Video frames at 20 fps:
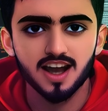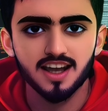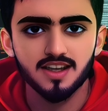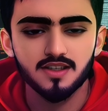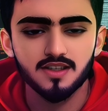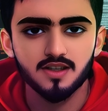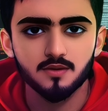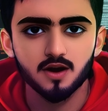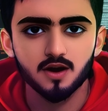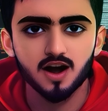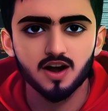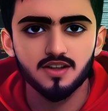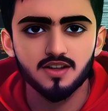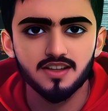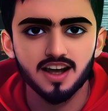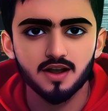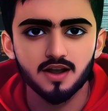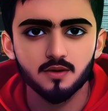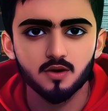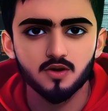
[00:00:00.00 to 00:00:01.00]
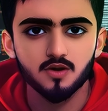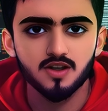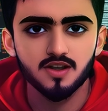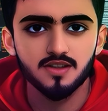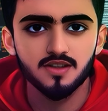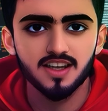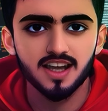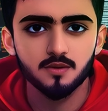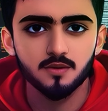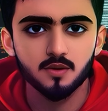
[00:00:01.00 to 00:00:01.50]
In this box, I'm using
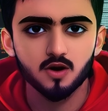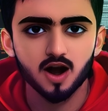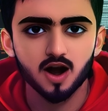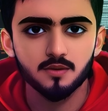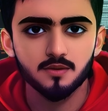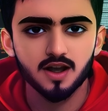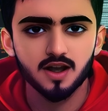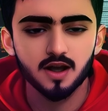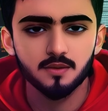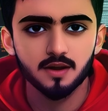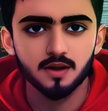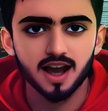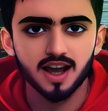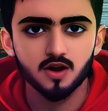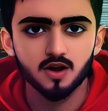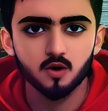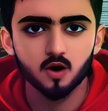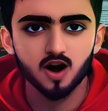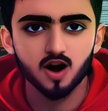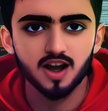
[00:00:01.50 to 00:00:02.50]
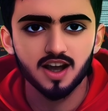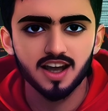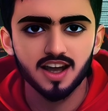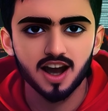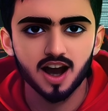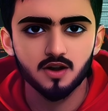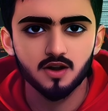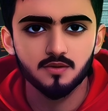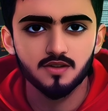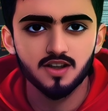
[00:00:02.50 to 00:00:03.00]
the same prompt. A man walking
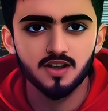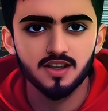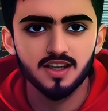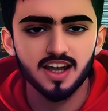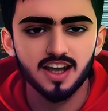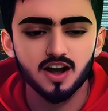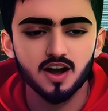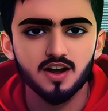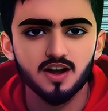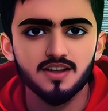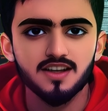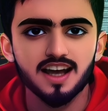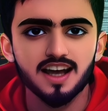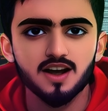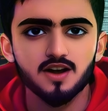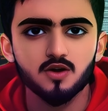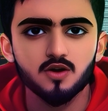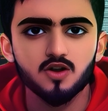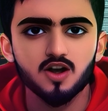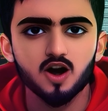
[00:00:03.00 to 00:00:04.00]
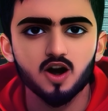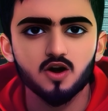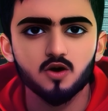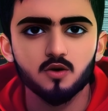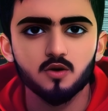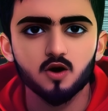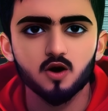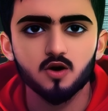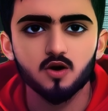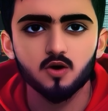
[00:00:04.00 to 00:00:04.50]
confidently on a narrow
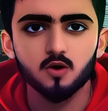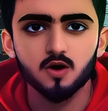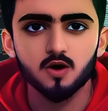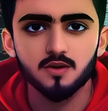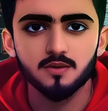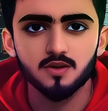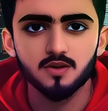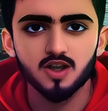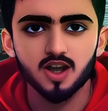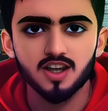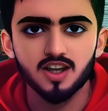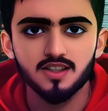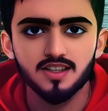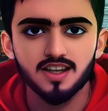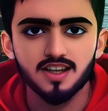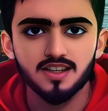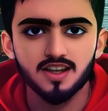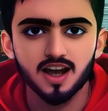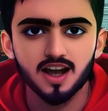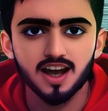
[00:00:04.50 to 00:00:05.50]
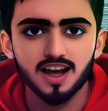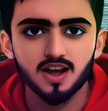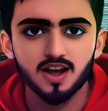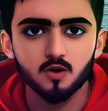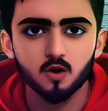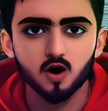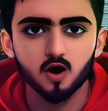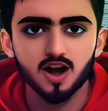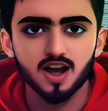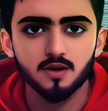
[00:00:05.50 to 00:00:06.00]
jungle road with a majestic
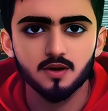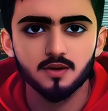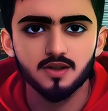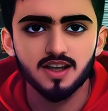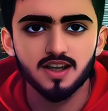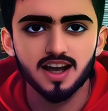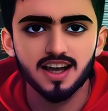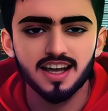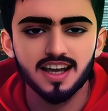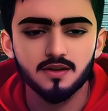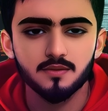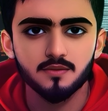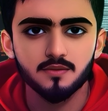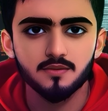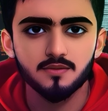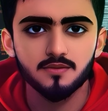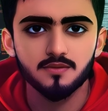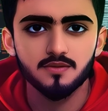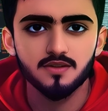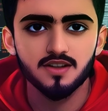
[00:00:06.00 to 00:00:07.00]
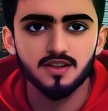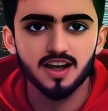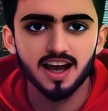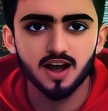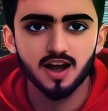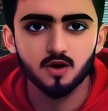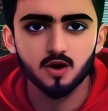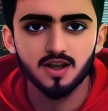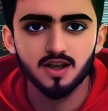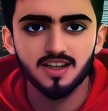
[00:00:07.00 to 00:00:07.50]
lion walking beside him.
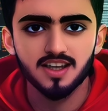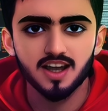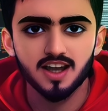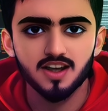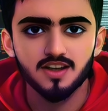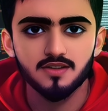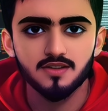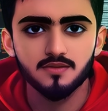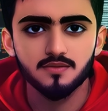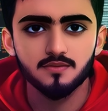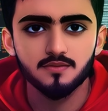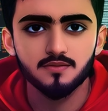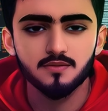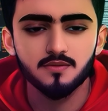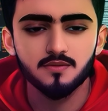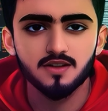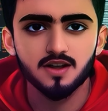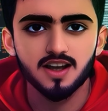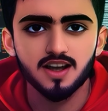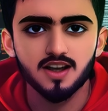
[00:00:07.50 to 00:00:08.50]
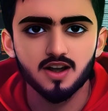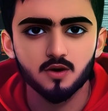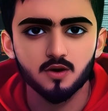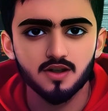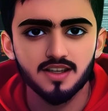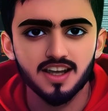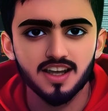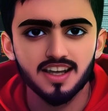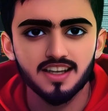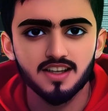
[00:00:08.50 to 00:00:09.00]
Now, click here. It
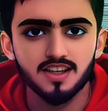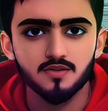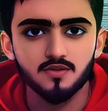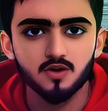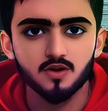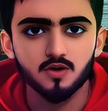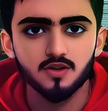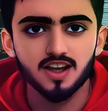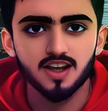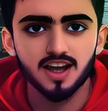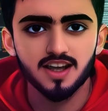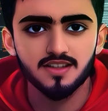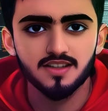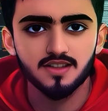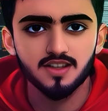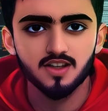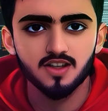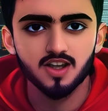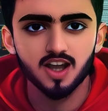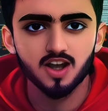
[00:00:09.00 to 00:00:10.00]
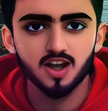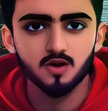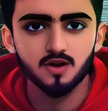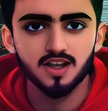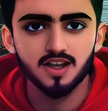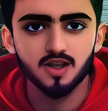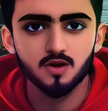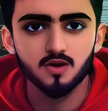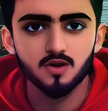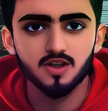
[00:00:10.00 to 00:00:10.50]
only takes a few seconds to
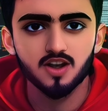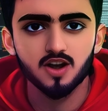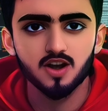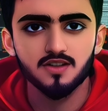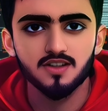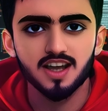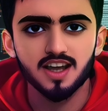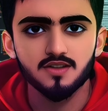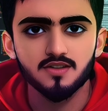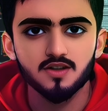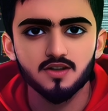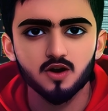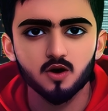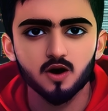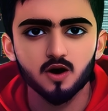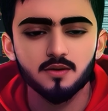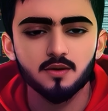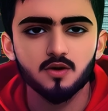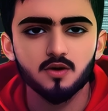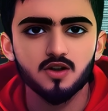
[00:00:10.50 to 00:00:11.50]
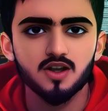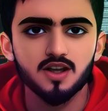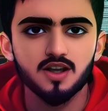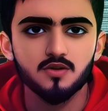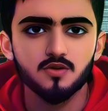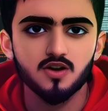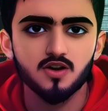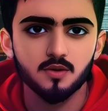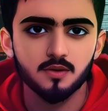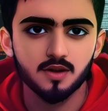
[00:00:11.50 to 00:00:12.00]
generate the result, even though I'm using
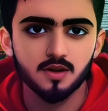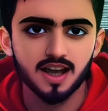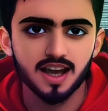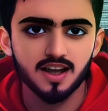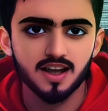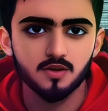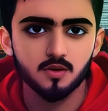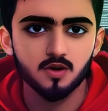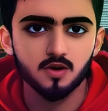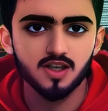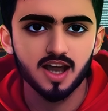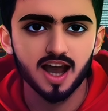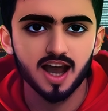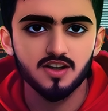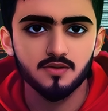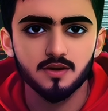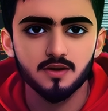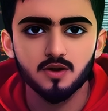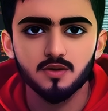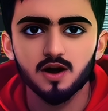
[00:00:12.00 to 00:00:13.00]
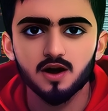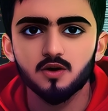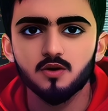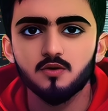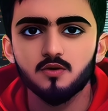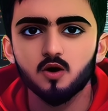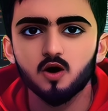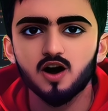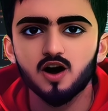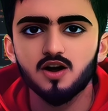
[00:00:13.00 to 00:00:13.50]
the free plan, which gave me around
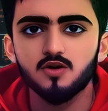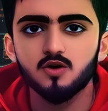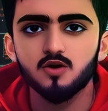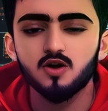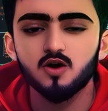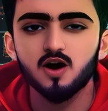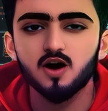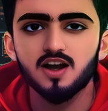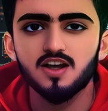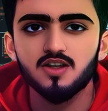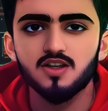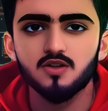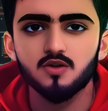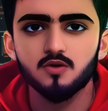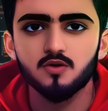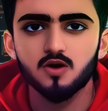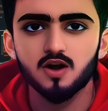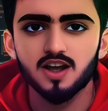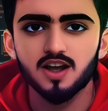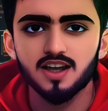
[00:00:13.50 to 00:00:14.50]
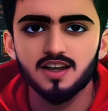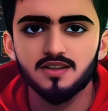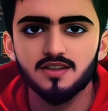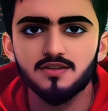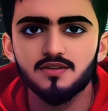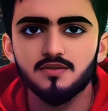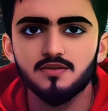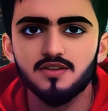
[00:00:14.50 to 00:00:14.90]
400 credits for free.